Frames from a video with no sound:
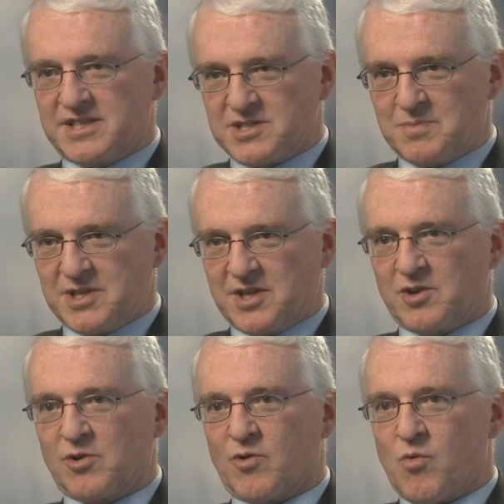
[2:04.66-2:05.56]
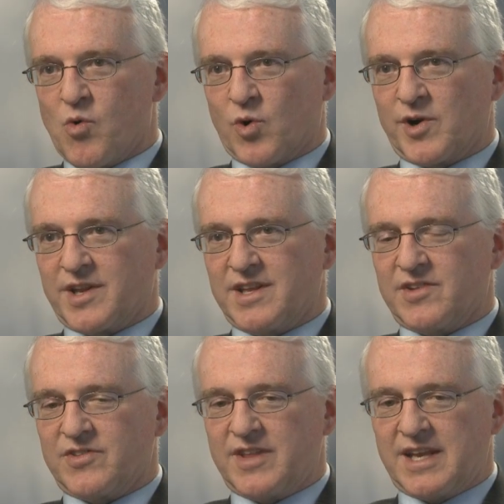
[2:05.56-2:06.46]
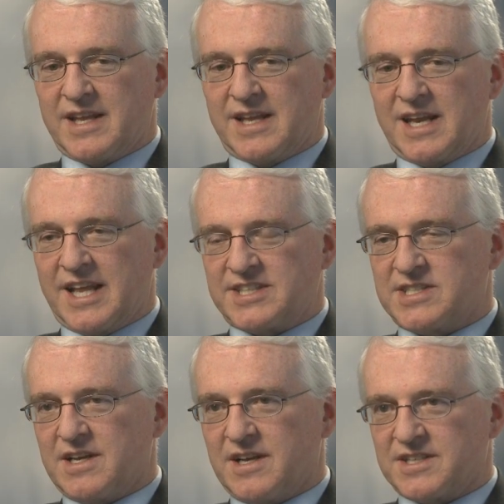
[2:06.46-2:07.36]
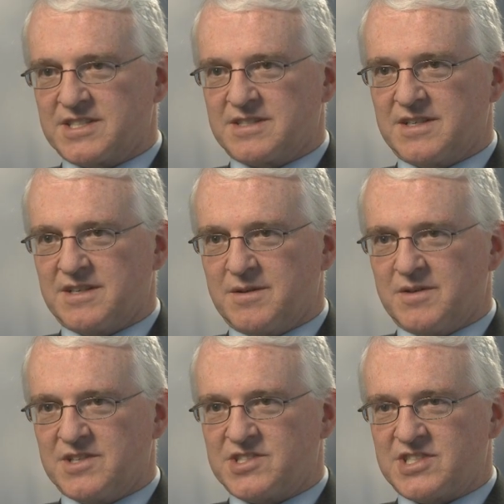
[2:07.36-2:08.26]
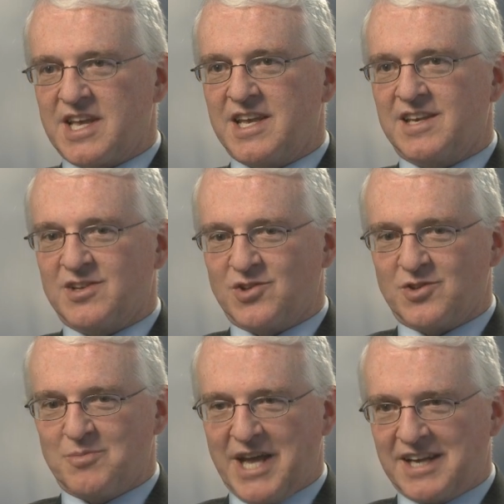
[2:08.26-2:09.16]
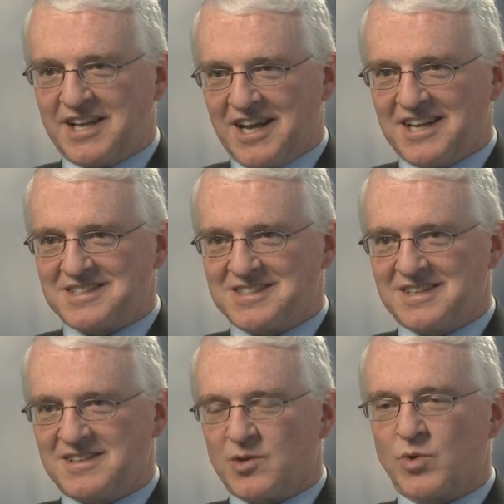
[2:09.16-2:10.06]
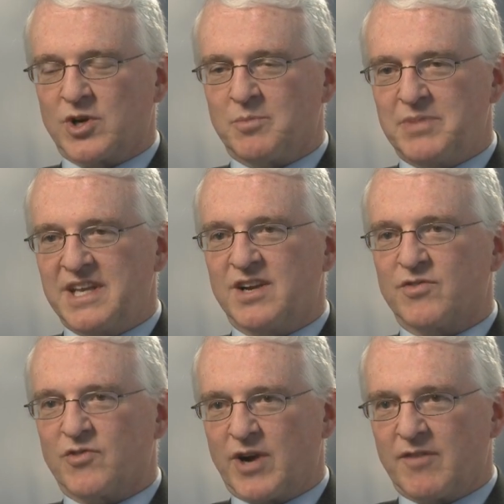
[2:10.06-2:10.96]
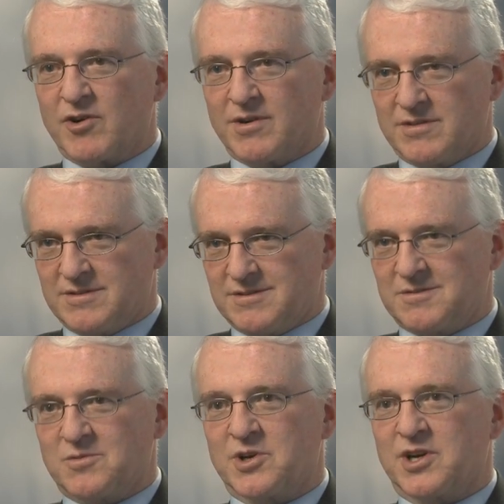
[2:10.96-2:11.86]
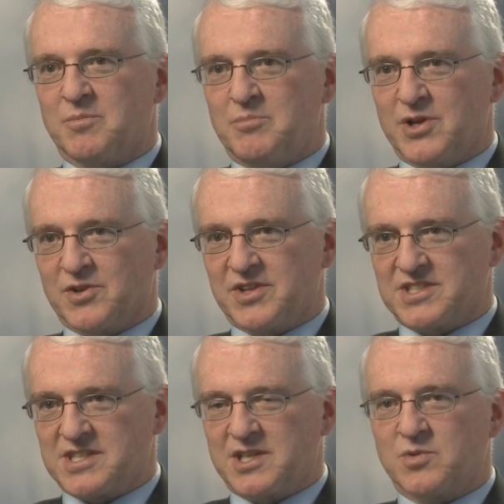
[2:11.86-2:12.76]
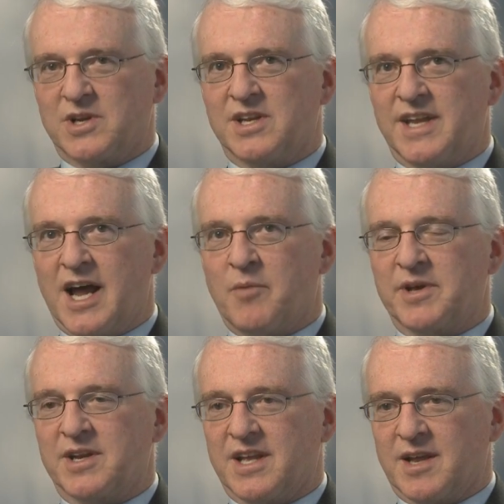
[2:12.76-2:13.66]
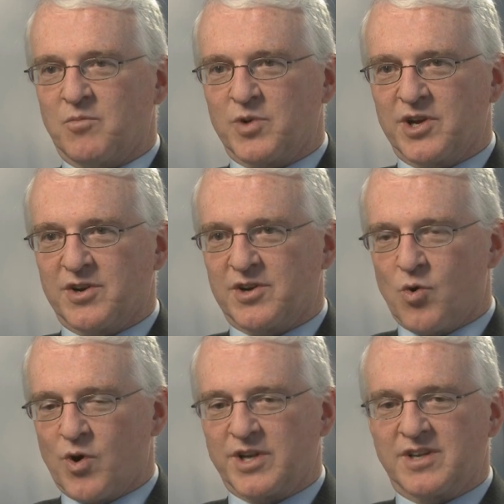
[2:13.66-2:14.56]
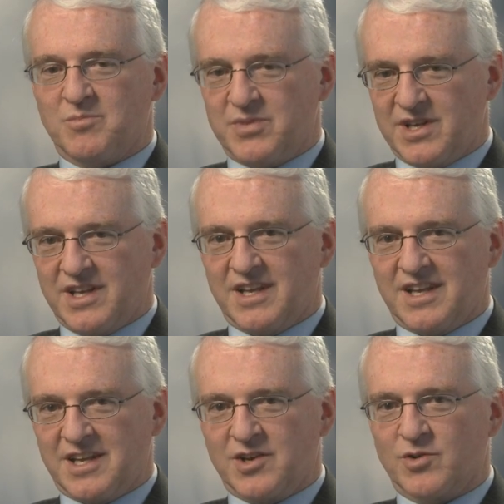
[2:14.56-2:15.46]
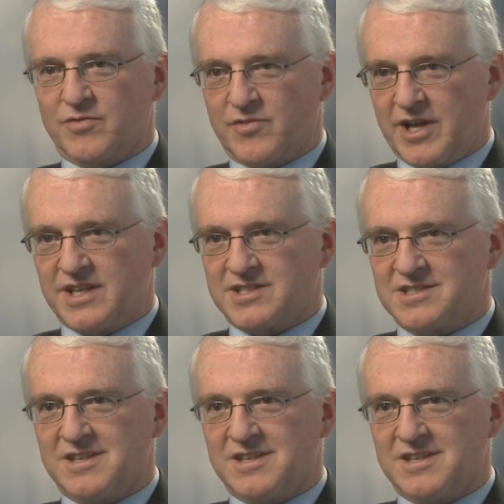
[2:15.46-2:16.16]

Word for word: this particular award is that it lets us say to the bad guys that we're going to be here forever. We're going to build this into an endowment and we're going to be in your face